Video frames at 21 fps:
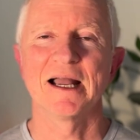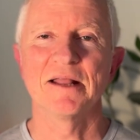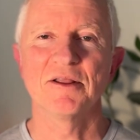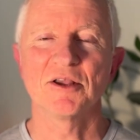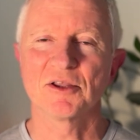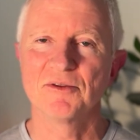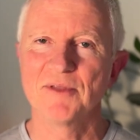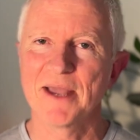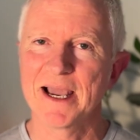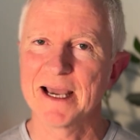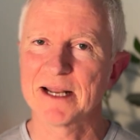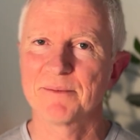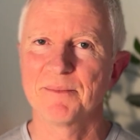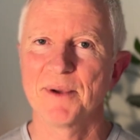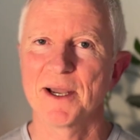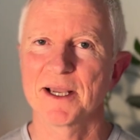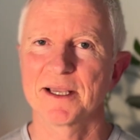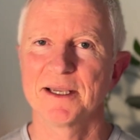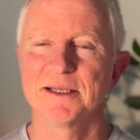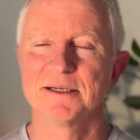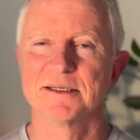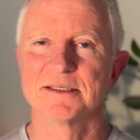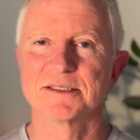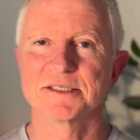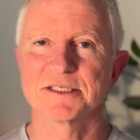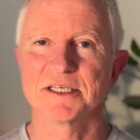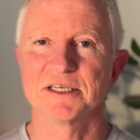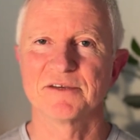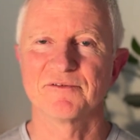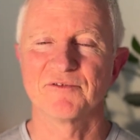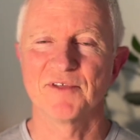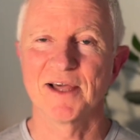And you can add it back in and
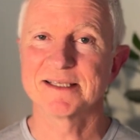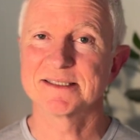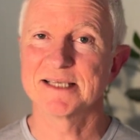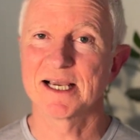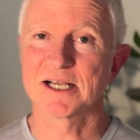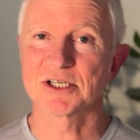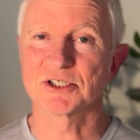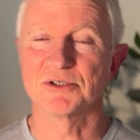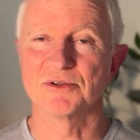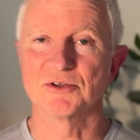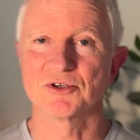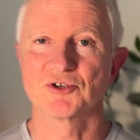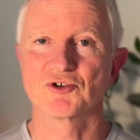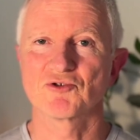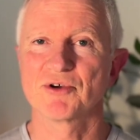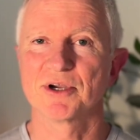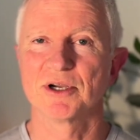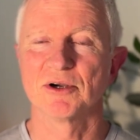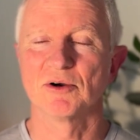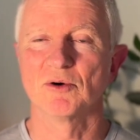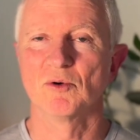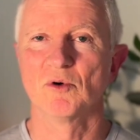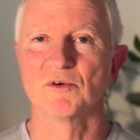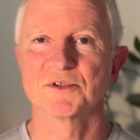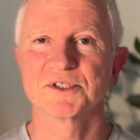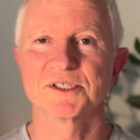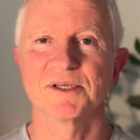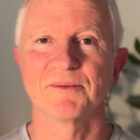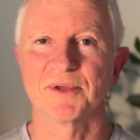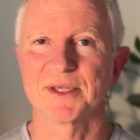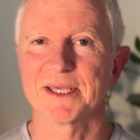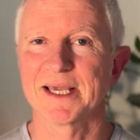see if that's actually the trigger or
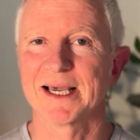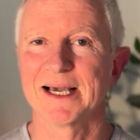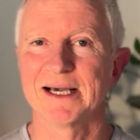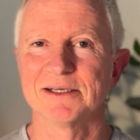something